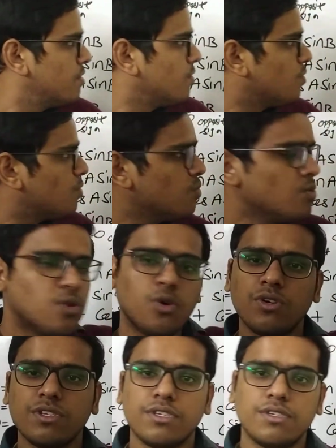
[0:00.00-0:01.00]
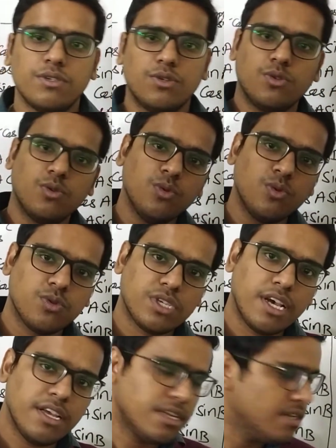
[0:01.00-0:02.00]
2 cos, 2
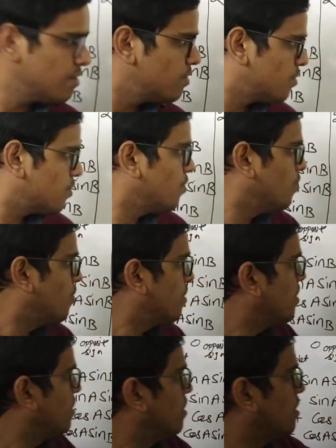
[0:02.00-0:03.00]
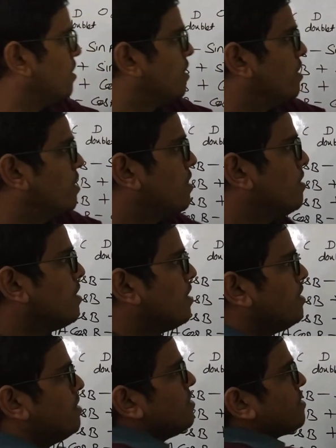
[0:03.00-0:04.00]
sin, 2.
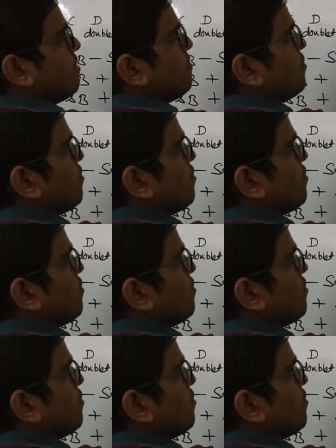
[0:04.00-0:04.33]
In sum to